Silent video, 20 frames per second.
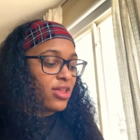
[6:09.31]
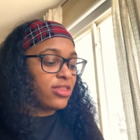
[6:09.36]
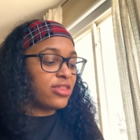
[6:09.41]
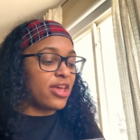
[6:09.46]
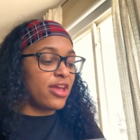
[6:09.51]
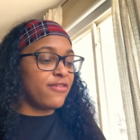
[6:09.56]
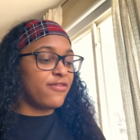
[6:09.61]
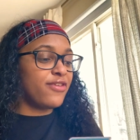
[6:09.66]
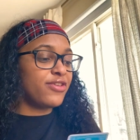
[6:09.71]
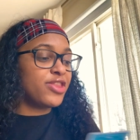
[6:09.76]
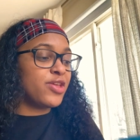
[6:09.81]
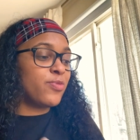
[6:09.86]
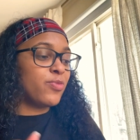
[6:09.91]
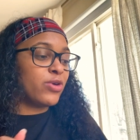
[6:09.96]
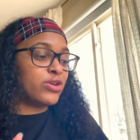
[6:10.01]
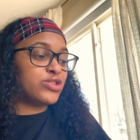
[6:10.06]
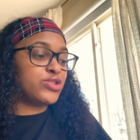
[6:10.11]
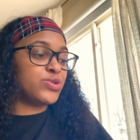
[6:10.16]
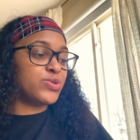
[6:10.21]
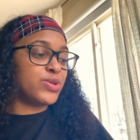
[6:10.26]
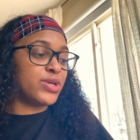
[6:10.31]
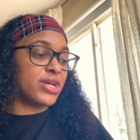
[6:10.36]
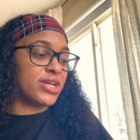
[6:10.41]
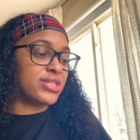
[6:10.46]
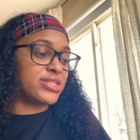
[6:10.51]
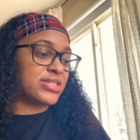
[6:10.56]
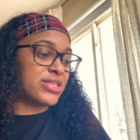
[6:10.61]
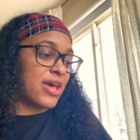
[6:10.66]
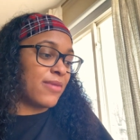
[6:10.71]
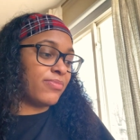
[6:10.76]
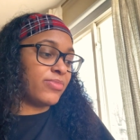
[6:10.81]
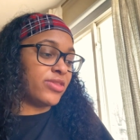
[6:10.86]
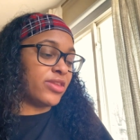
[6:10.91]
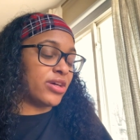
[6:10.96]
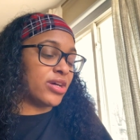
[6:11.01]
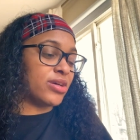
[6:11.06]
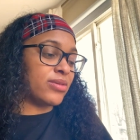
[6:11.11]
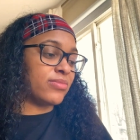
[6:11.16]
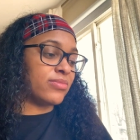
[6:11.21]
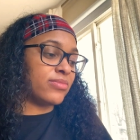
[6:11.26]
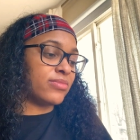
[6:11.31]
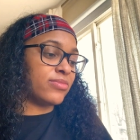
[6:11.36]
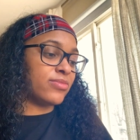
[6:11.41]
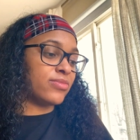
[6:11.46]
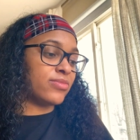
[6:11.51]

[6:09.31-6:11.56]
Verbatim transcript: They really want you to accept them